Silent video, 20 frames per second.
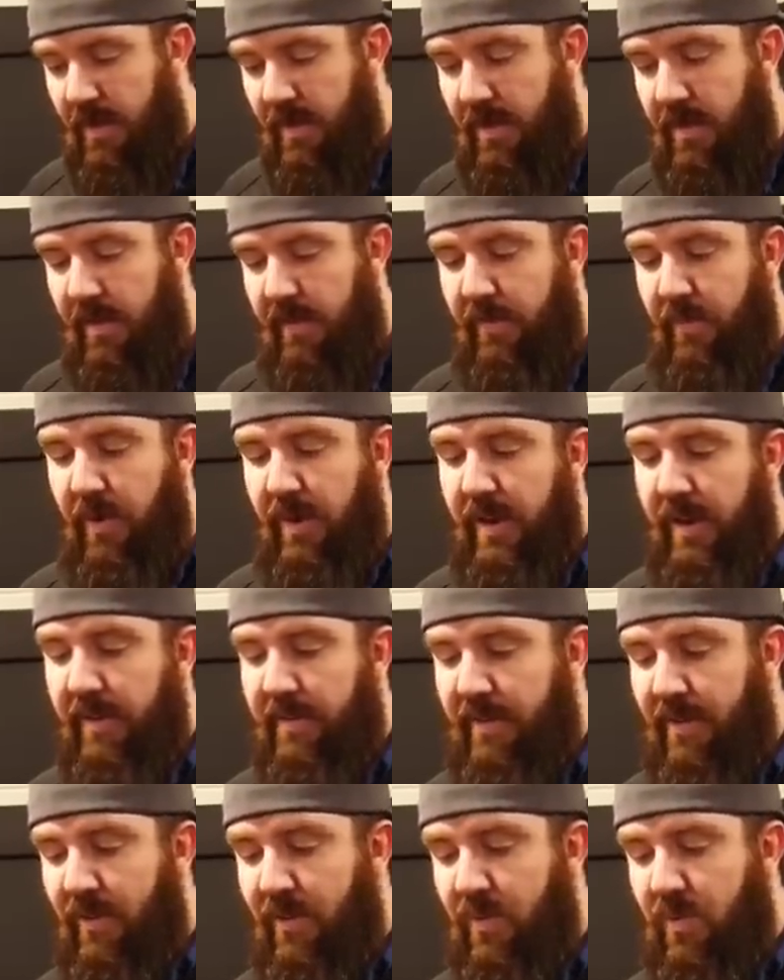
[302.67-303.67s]
This one
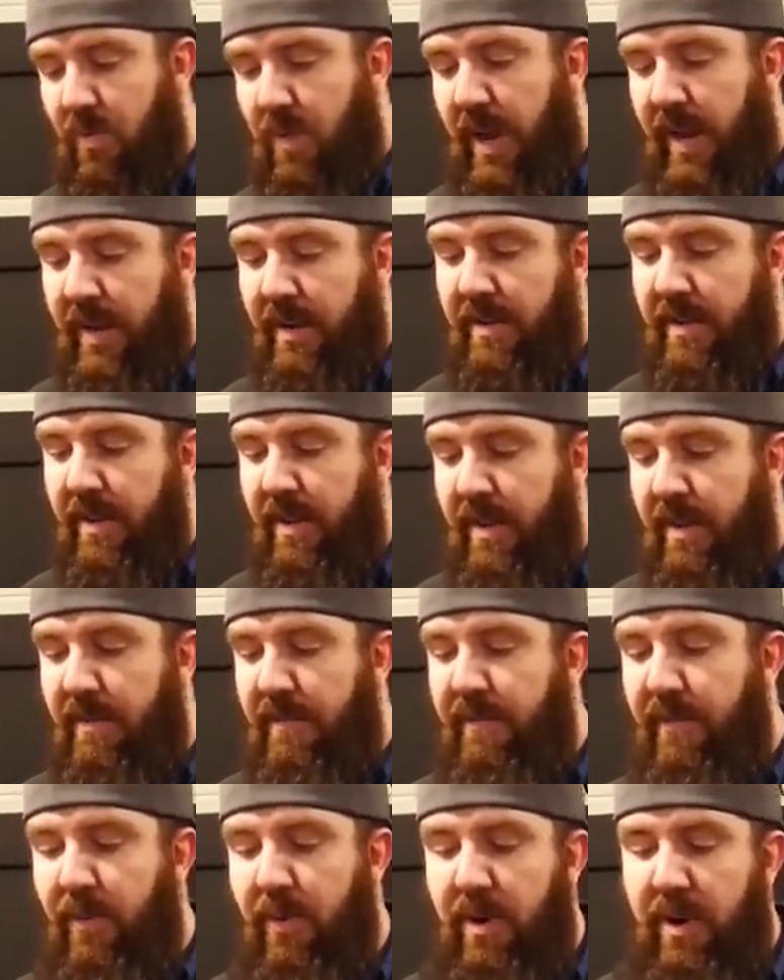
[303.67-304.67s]
is great
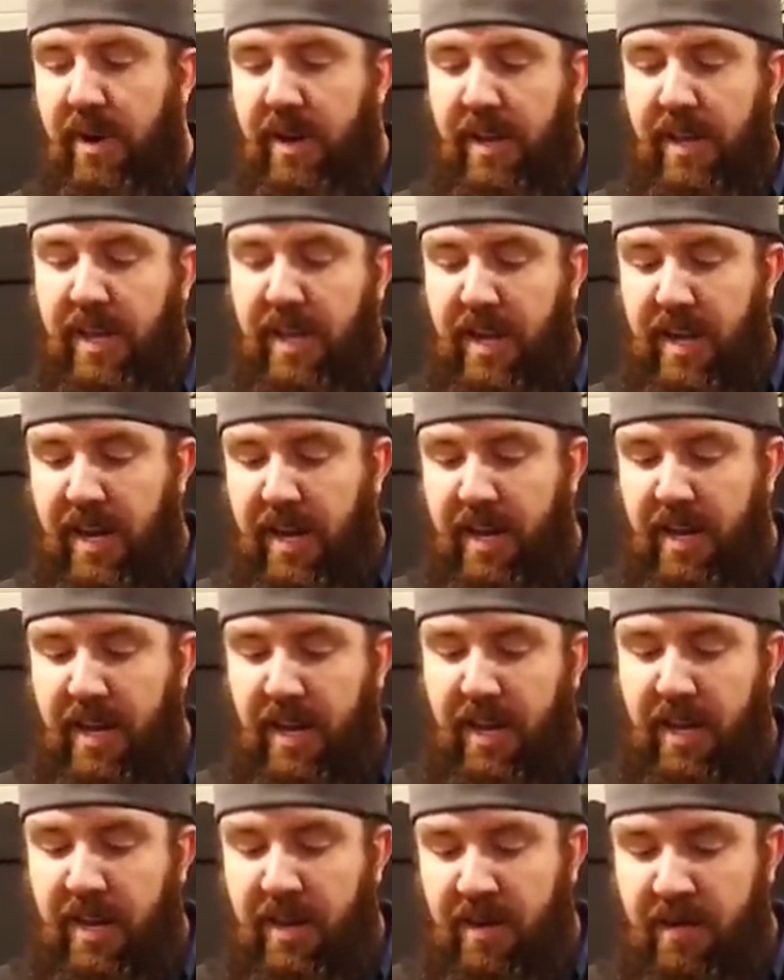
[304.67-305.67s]
for getting
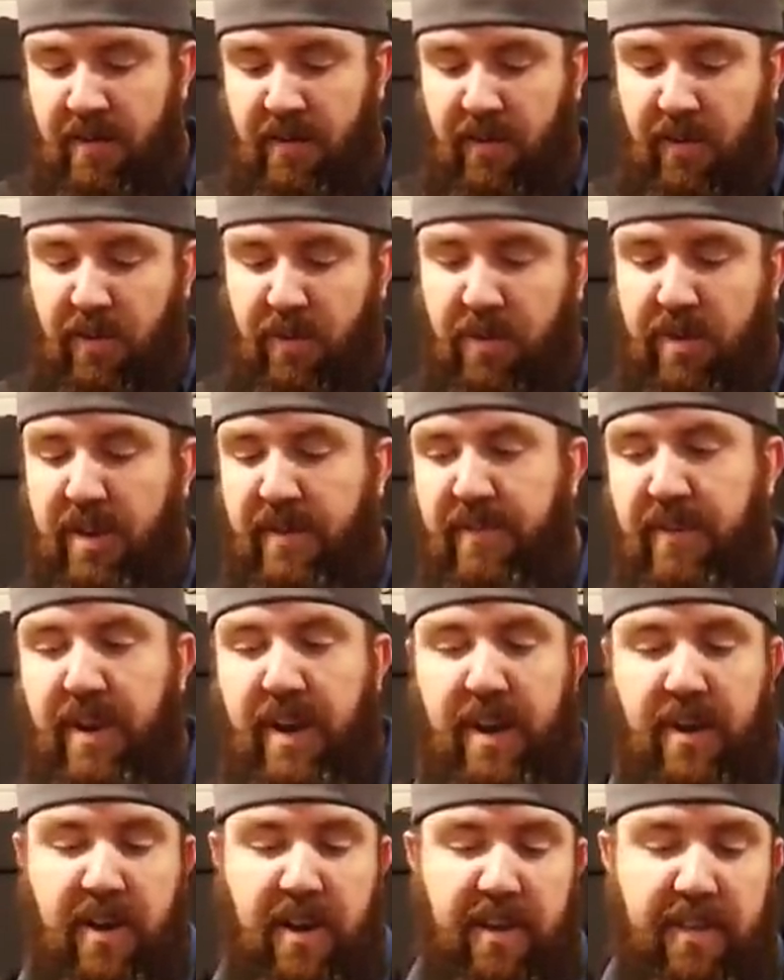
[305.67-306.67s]
into
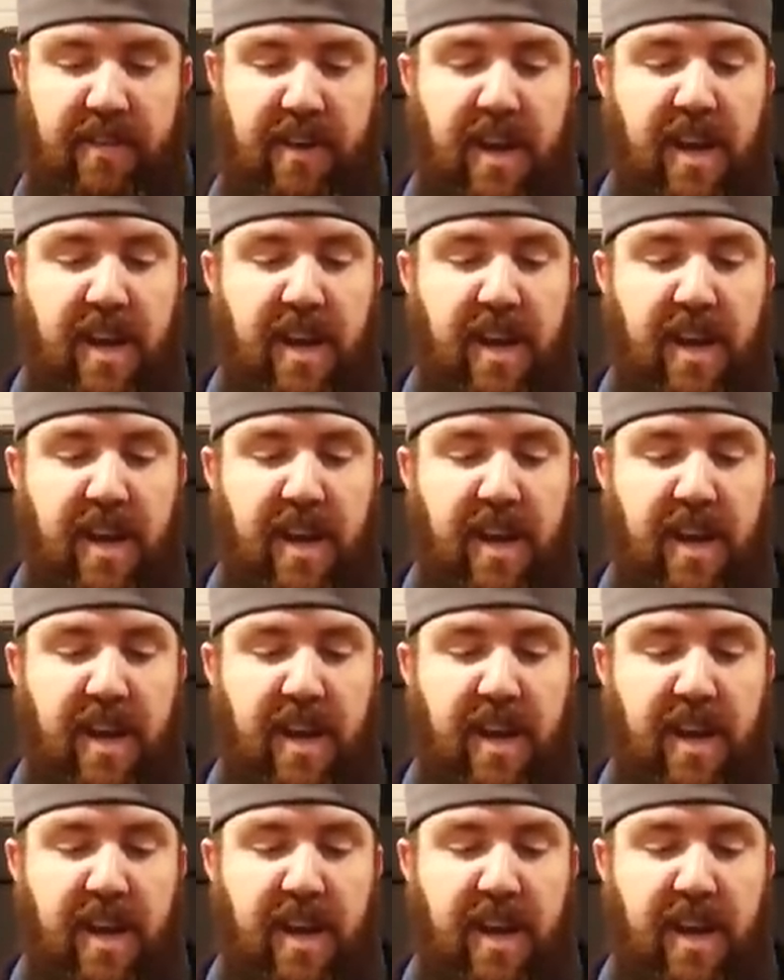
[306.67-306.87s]
different areas.